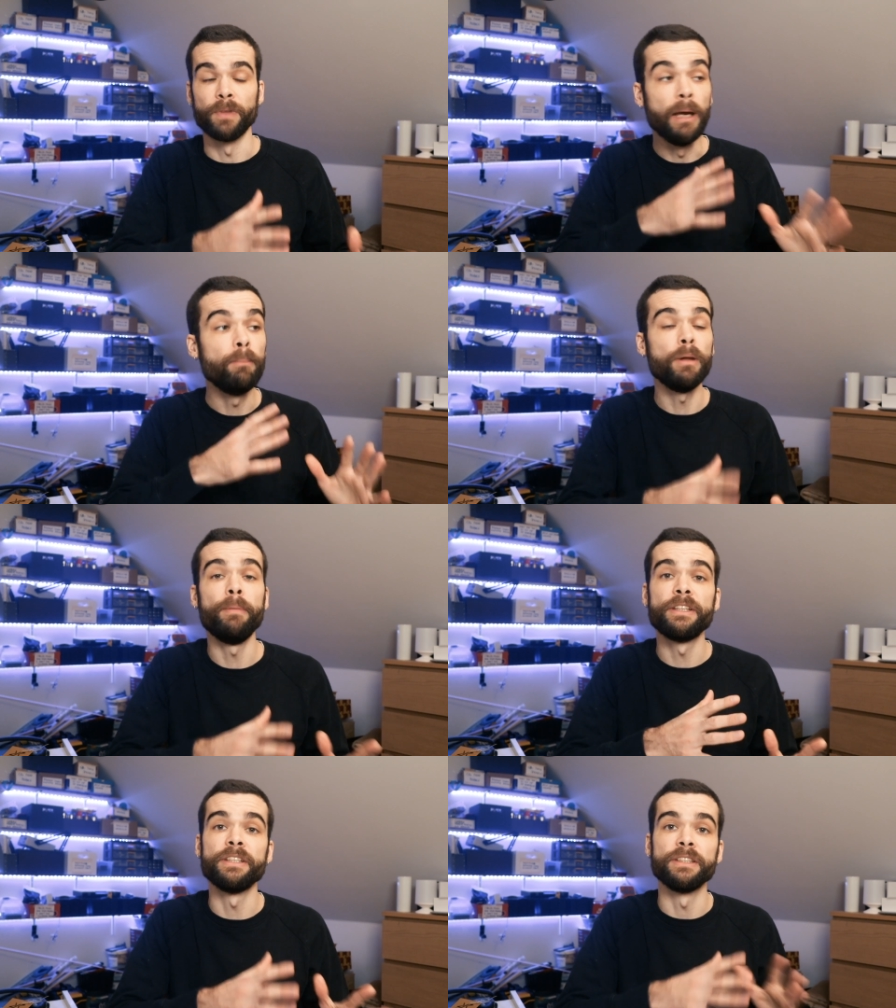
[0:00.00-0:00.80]

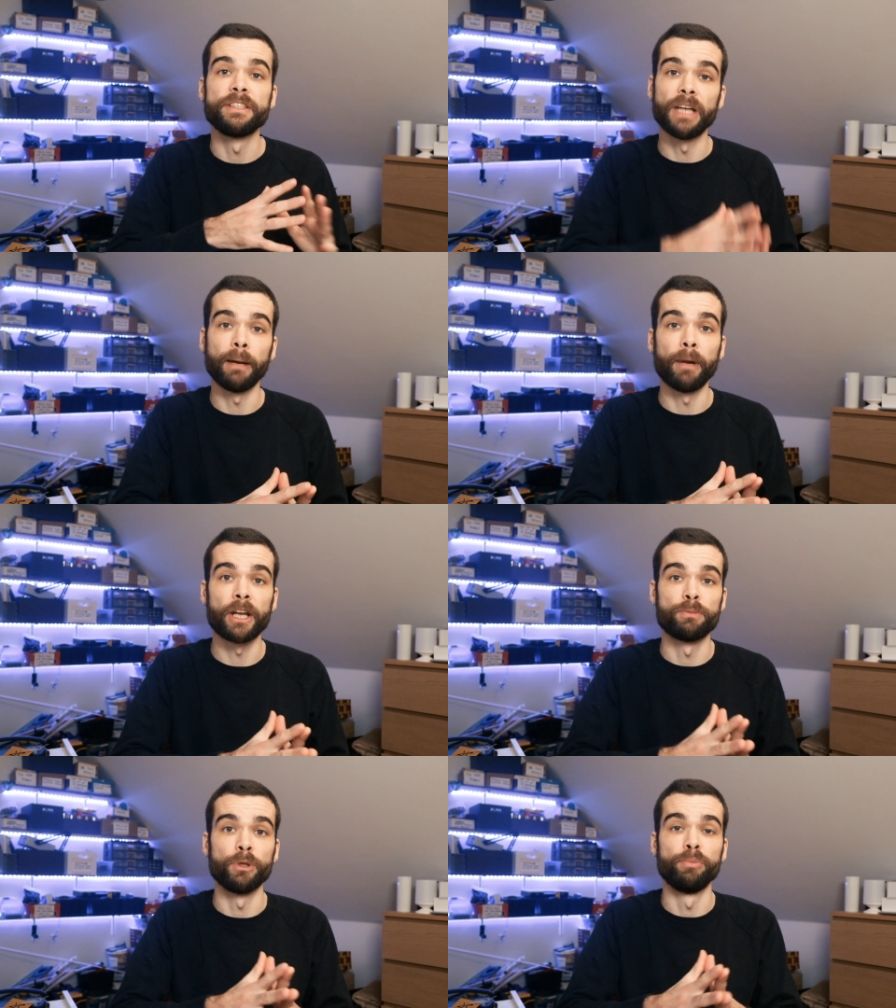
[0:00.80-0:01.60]
Implementing this time
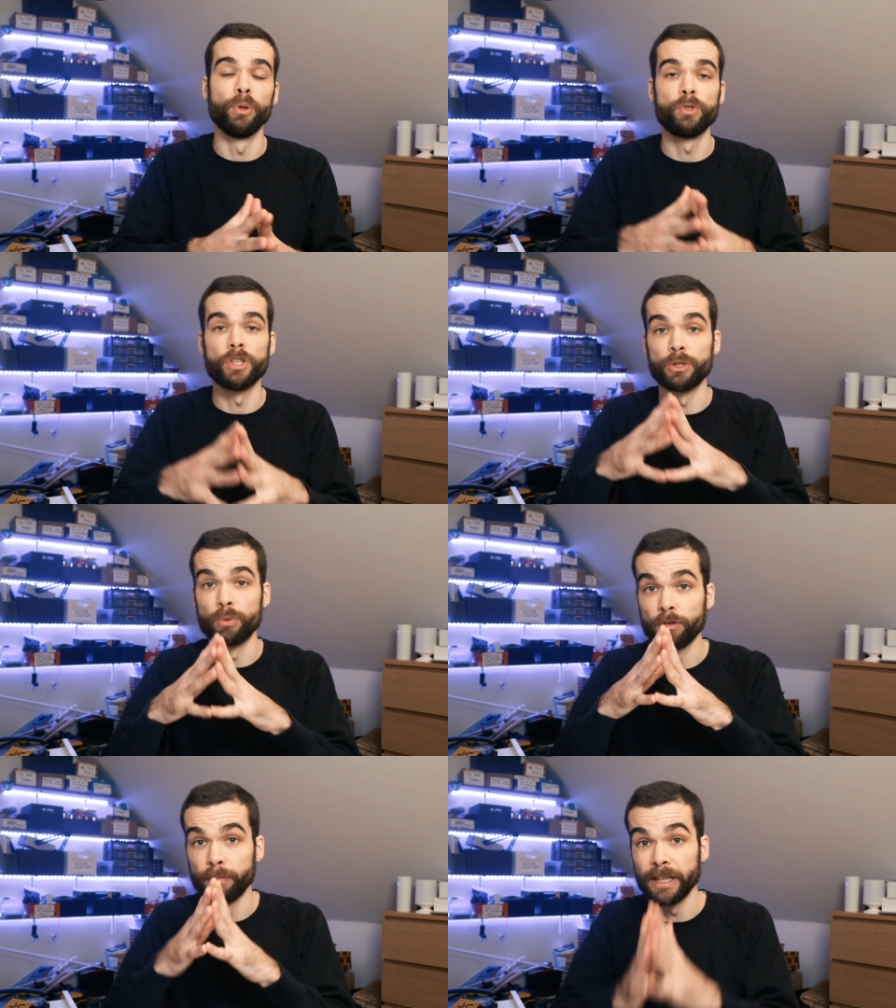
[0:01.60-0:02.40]
management approach is
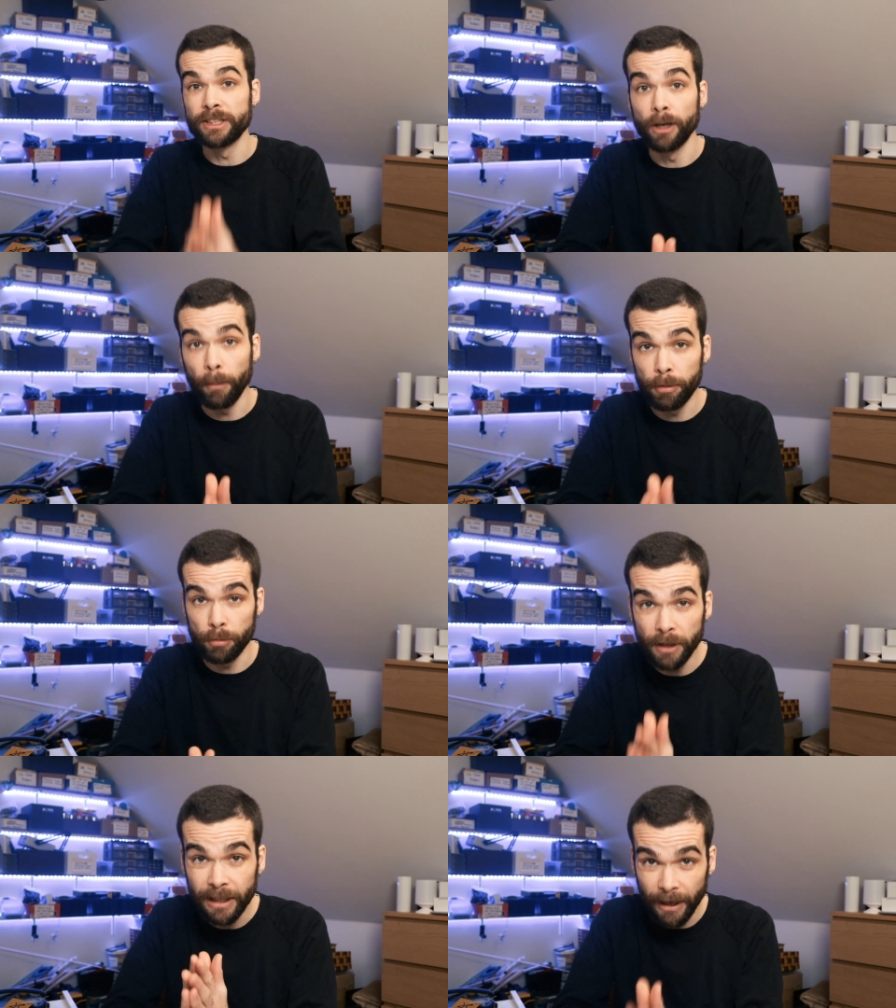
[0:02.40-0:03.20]
one of my top
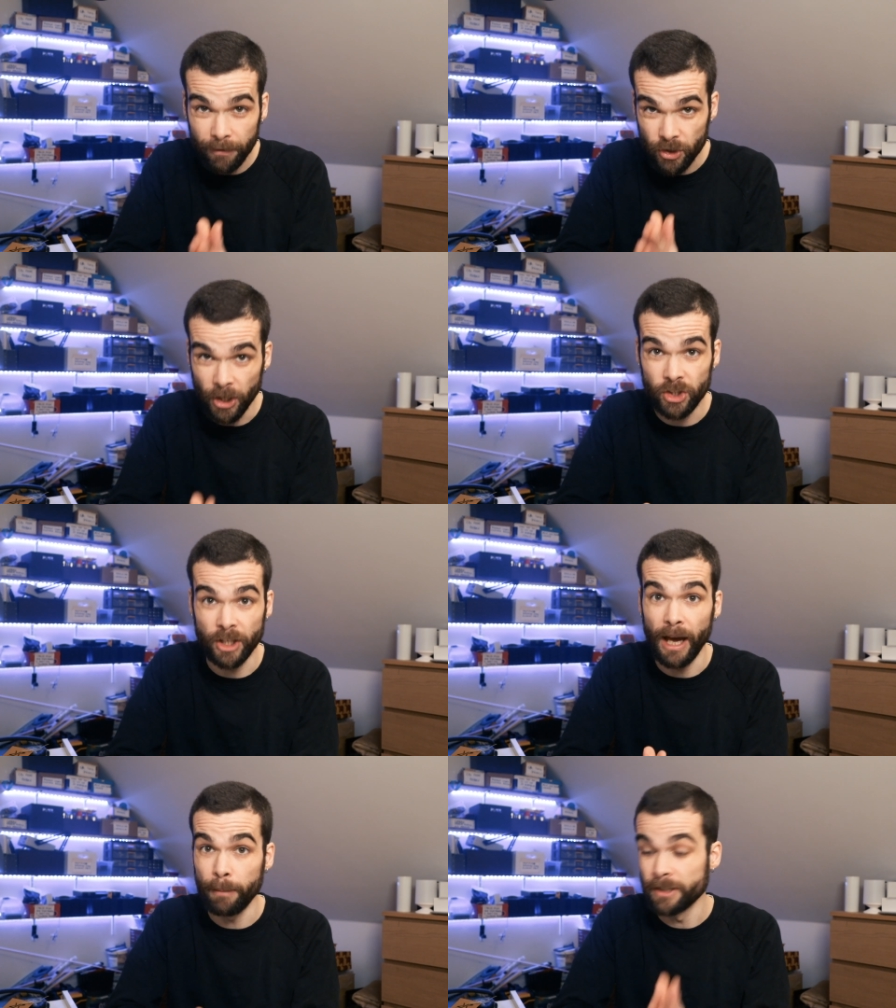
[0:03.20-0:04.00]
3
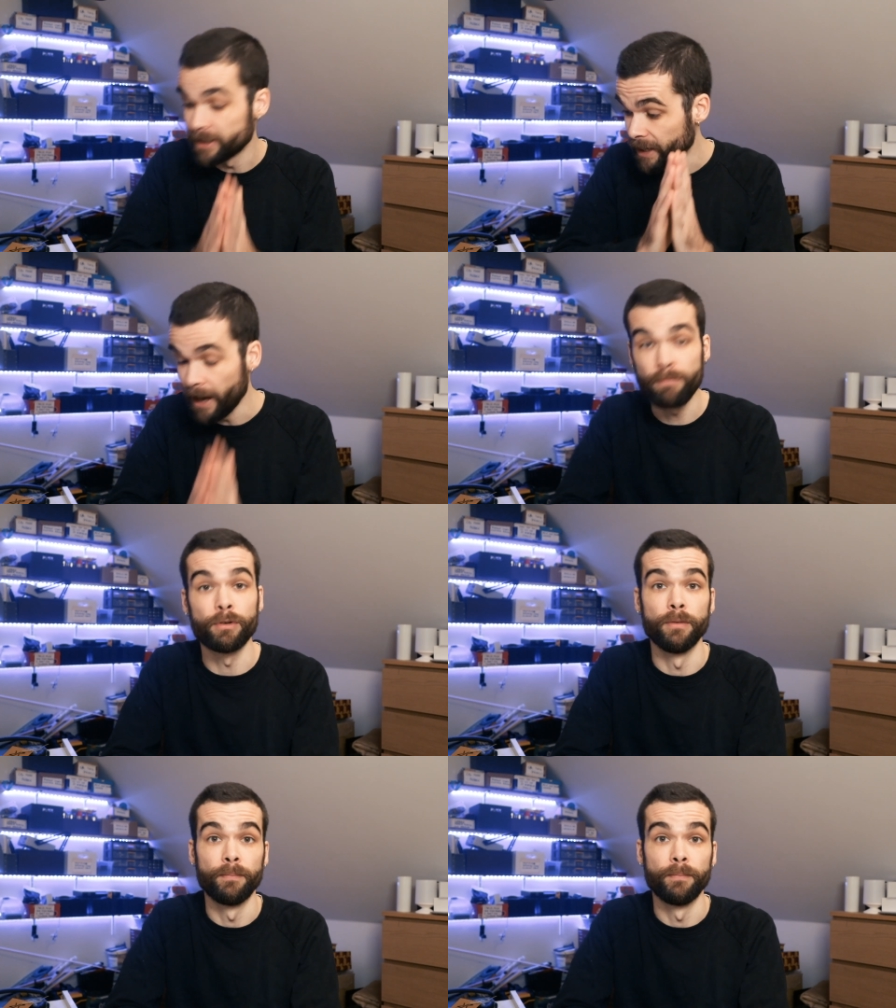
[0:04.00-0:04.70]
life-changing habits ever.